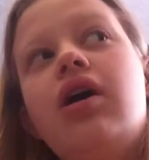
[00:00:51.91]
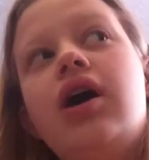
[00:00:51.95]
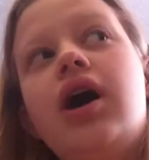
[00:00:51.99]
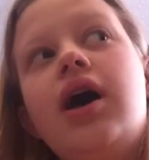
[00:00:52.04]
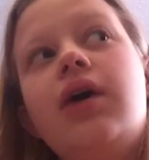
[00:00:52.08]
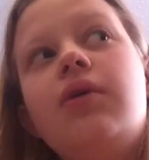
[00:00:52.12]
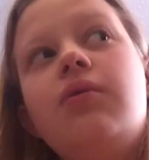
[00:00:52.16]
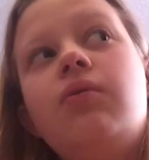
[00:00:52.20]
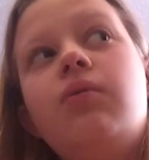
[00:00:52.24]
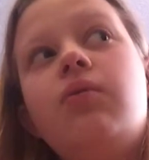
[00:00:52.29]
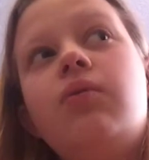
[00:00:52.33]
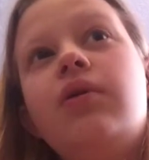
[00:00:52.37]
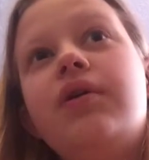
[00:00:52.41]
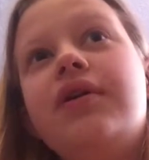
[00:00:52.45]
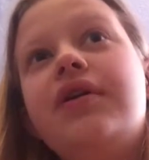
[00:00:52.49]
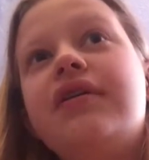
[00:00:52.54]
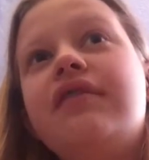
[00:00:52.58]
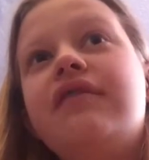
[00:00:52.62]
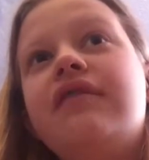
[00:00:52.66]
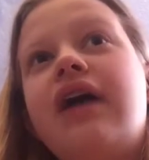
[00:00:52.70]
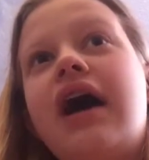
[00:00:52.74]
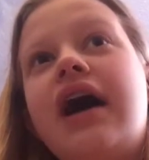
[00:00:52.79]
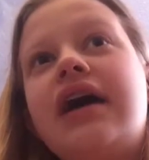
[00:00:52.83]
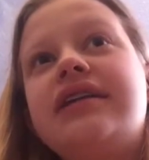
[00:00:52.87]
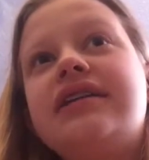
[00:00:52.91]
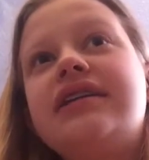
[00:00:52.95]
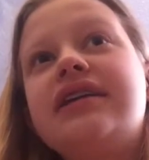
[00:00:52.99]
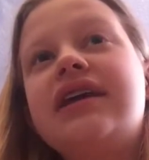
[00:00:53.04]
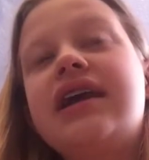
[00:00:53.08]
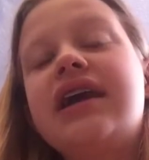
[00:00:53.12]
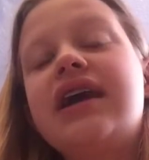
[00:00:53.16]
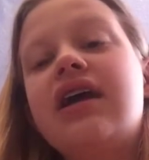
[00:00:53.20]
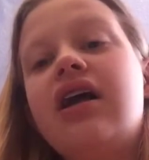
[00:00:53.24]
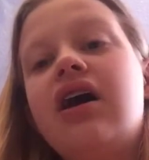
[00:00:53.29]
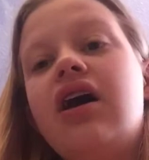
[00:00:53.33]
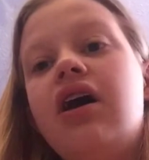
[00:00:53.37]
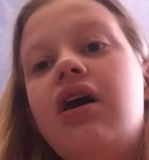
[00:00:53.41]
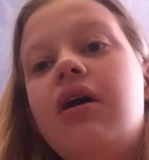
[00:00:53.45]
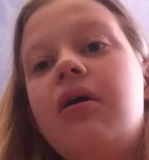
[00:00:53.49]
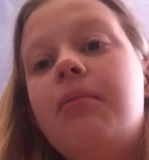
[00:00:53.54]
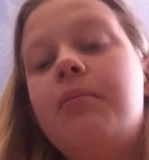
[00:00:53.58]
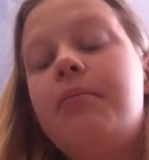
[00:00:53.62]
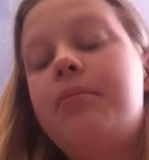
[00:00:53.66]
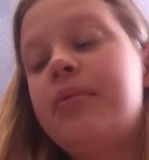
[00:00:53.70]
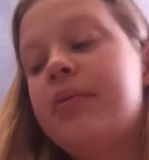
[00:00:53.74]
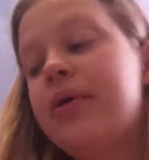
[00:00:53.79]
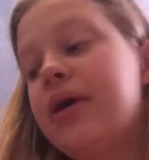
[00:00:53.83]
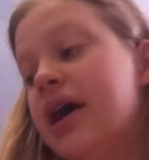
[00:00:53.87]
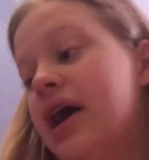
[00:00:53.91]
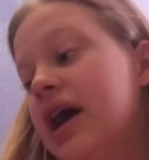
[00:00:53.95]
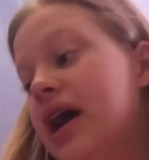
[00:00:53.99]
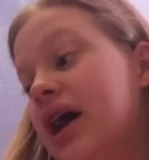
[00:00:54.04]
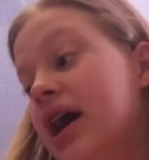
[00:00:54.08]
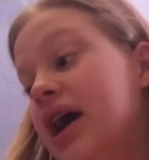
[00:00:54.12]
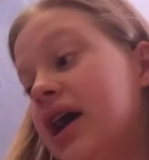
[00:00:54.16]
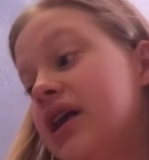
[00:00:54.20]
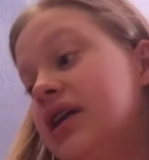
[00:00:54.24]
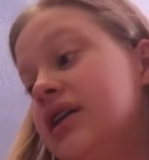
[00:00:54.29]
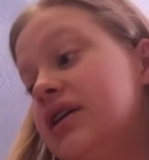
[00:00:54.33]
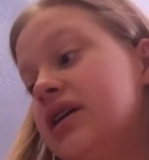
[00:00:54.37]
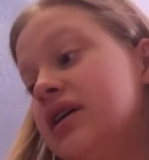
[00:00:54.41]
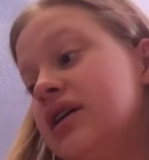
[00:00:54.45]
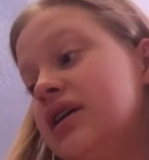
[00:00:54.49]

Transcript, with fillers: I would have had to get up at